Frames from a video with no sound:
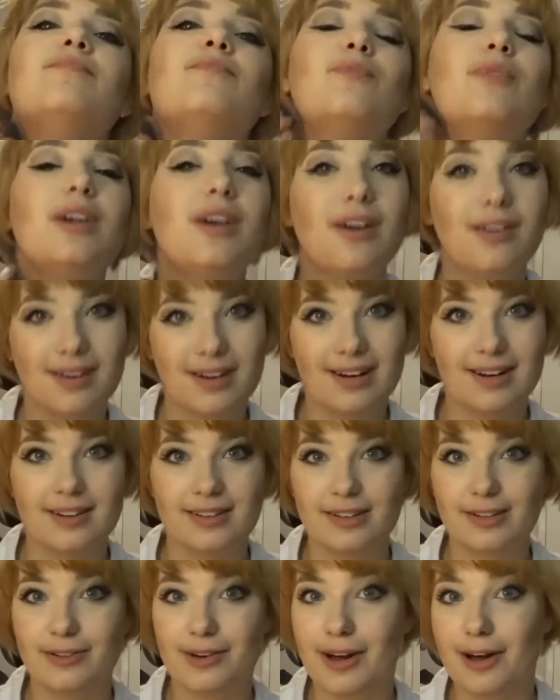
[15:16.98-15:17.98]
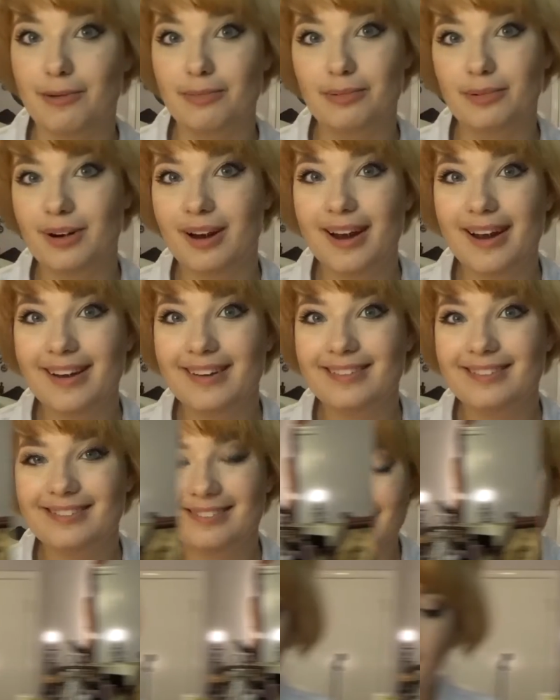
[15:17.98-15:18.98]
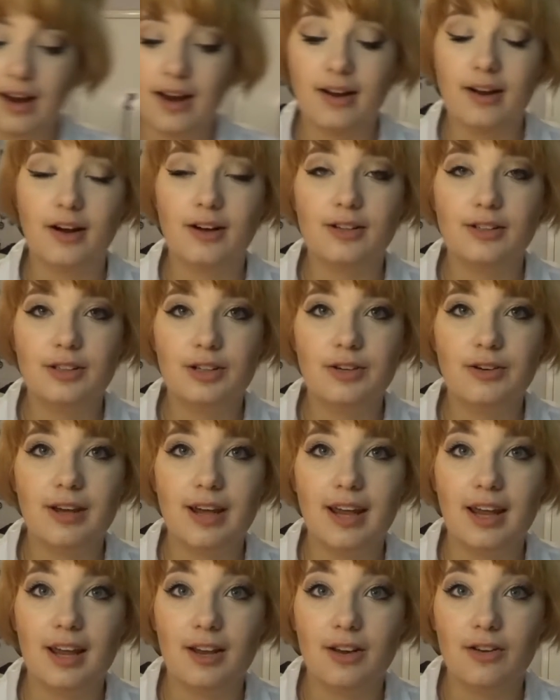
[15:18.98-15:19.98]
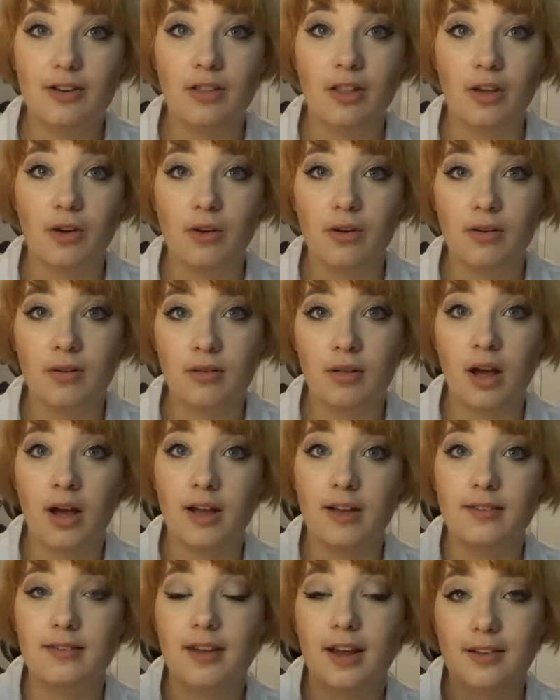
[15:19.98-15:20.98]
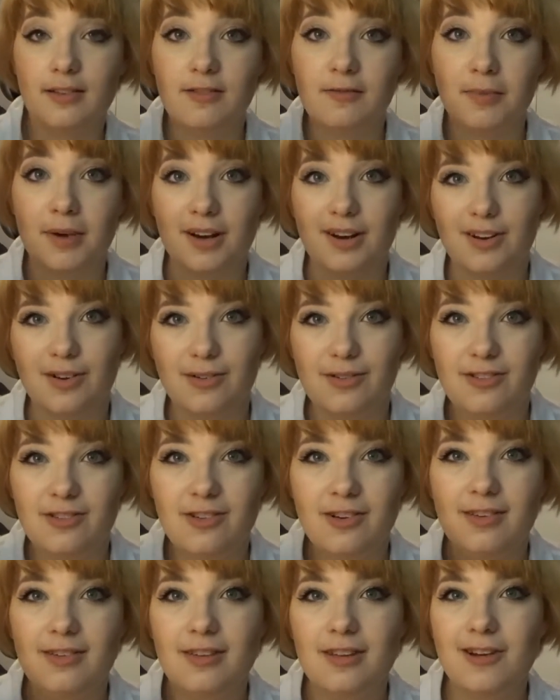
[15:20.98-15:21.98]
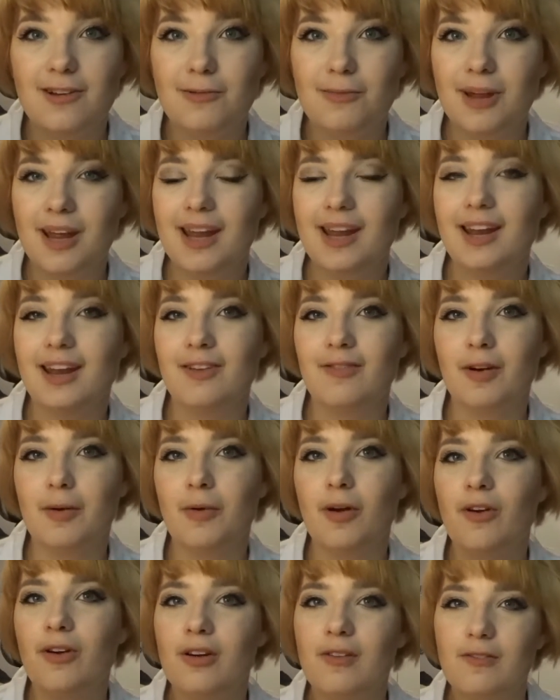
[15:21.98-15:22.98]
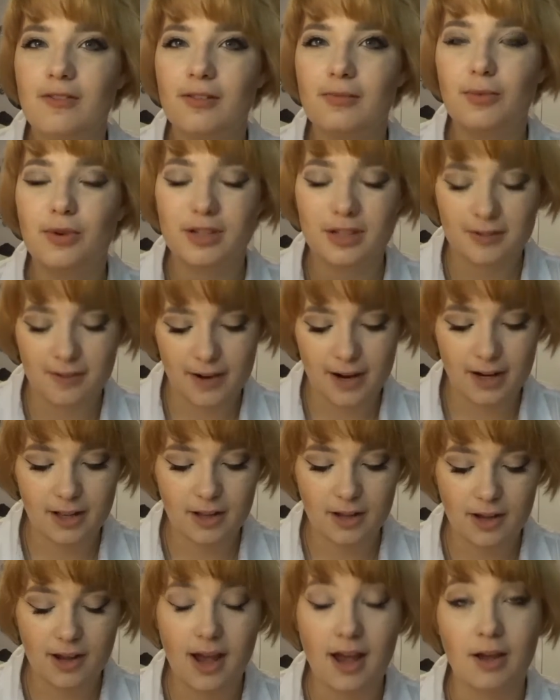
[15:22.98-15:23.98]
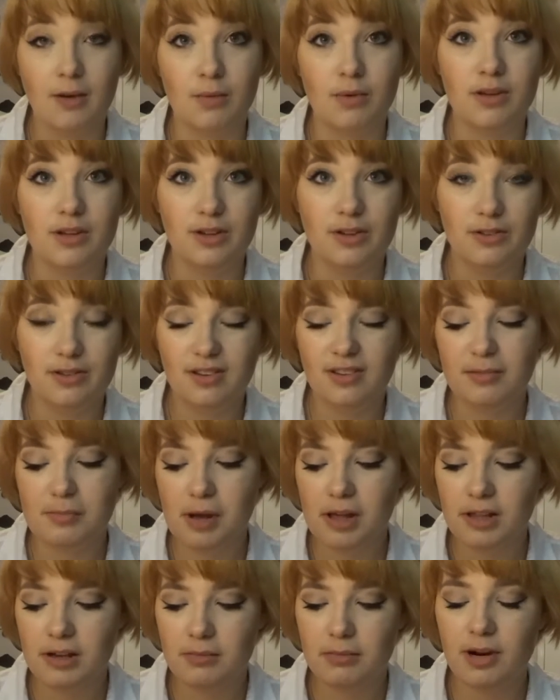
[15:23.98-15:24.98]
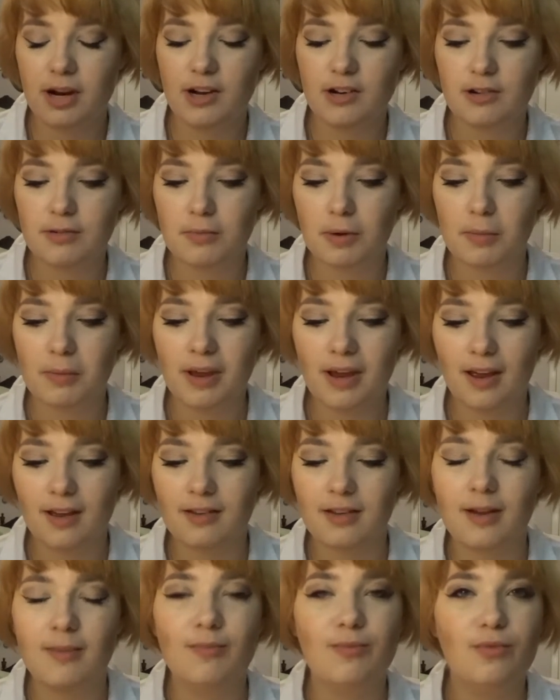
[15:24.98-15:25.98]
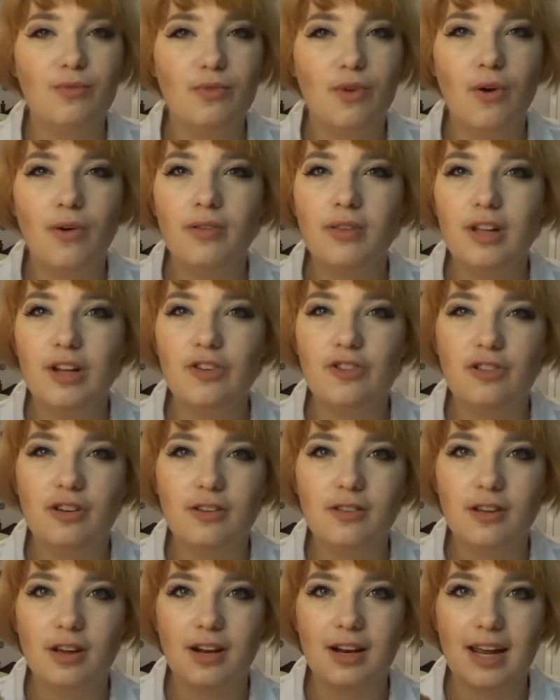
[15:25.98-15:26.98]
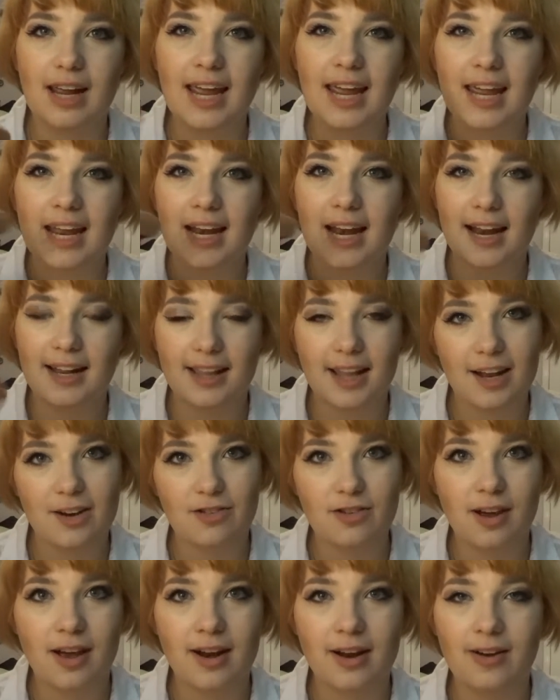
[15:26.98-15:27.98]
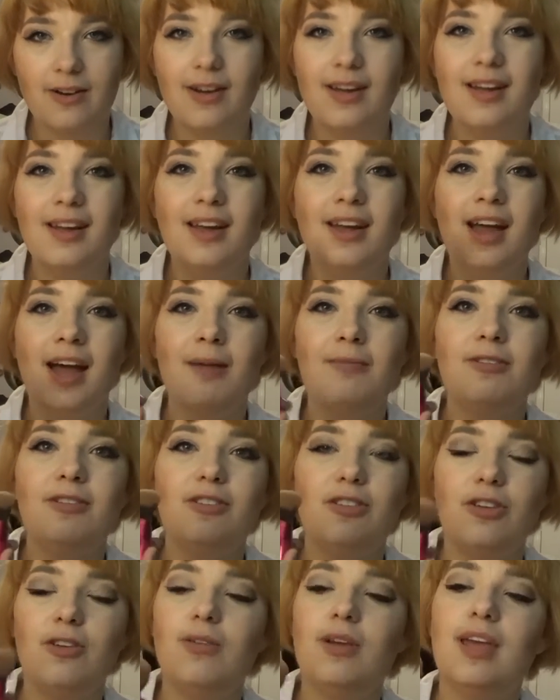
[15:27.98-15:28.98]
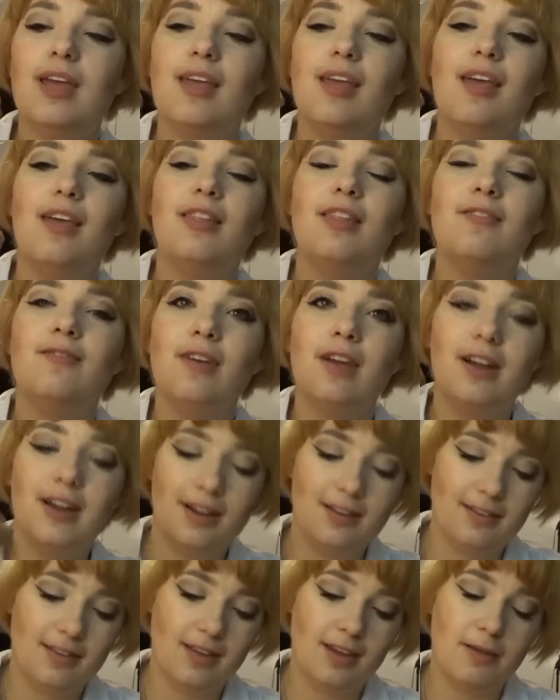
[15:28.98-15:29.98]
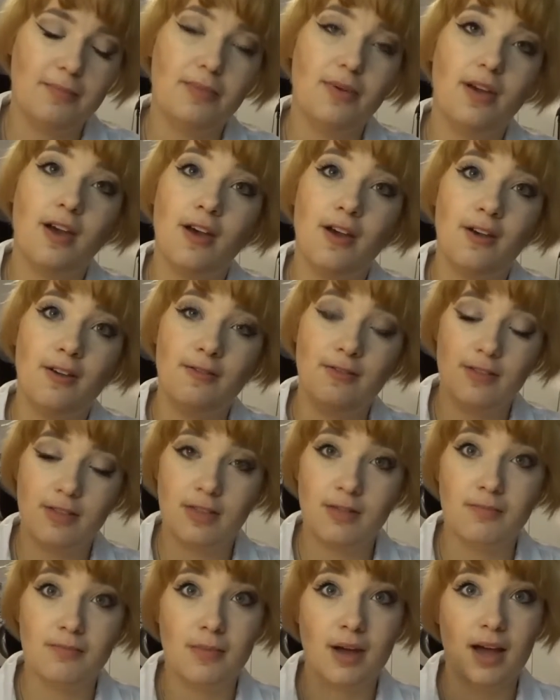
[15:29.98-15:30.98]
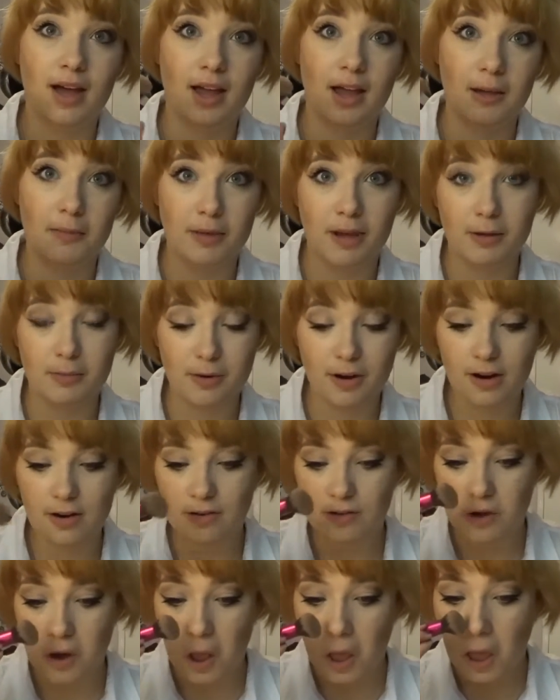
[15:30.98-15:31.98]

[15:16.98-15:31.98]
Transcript: We all need a little help, right? I also hit the sides of my nose just a little bit. If I'm going for a more defined look, I will use a smaller brush, but because I'm only just gonna hint at that shadow, I'm just doing the very tip of my big brush.